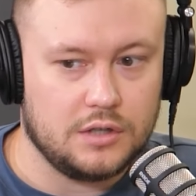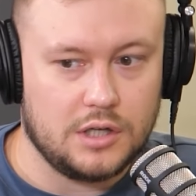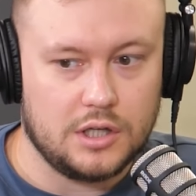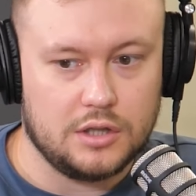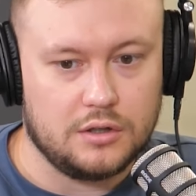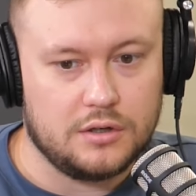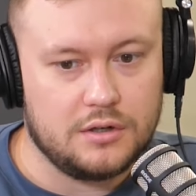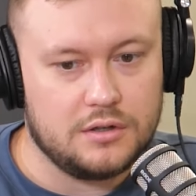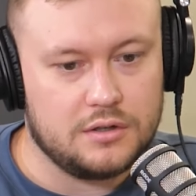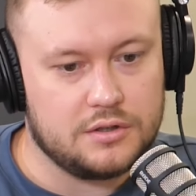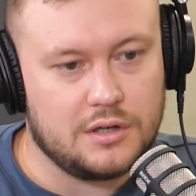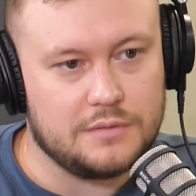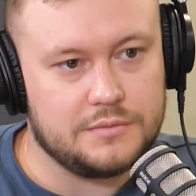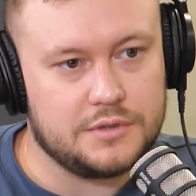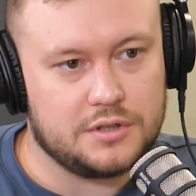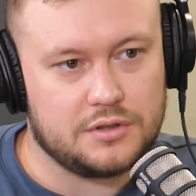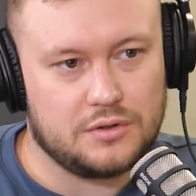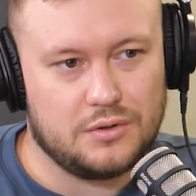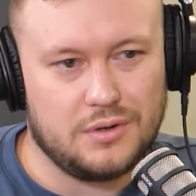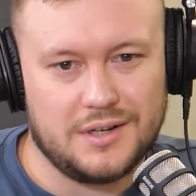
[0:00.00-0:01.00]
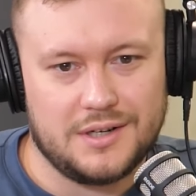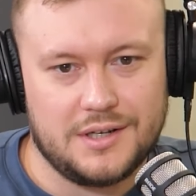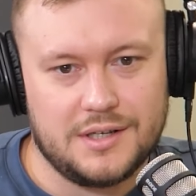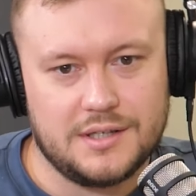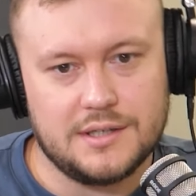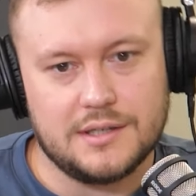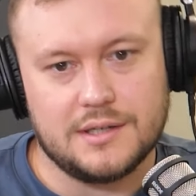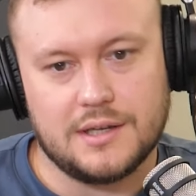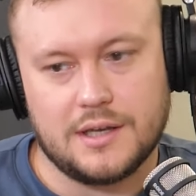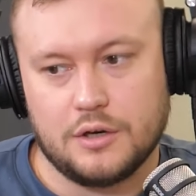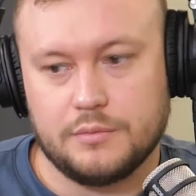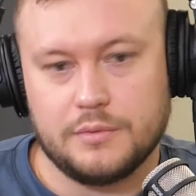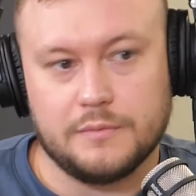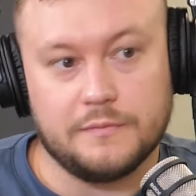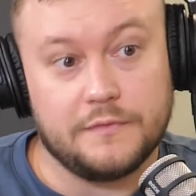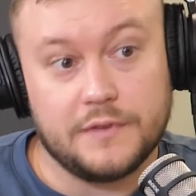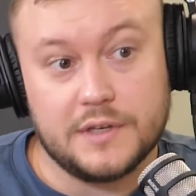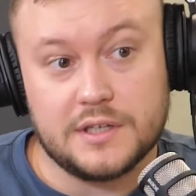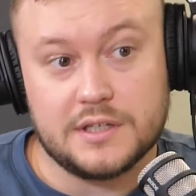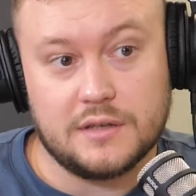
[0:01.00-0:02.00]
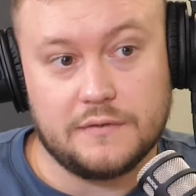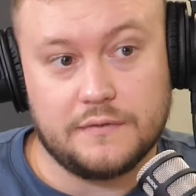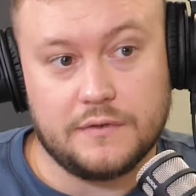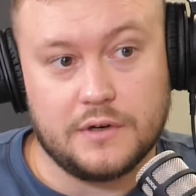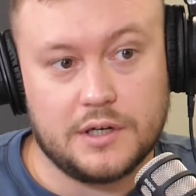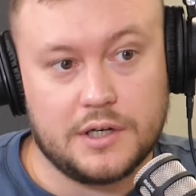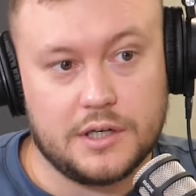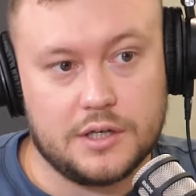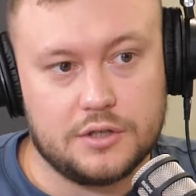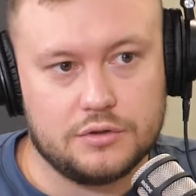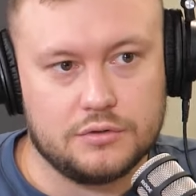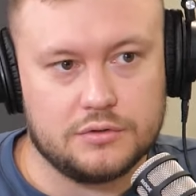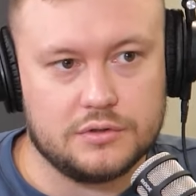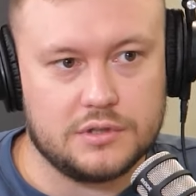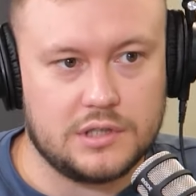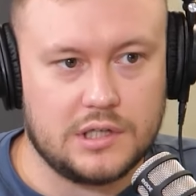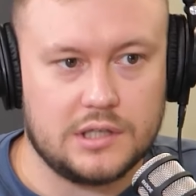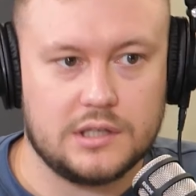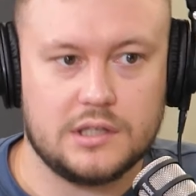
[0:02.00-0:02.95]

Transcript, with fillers: a lot of the times it's quite easy to help them fix their financials and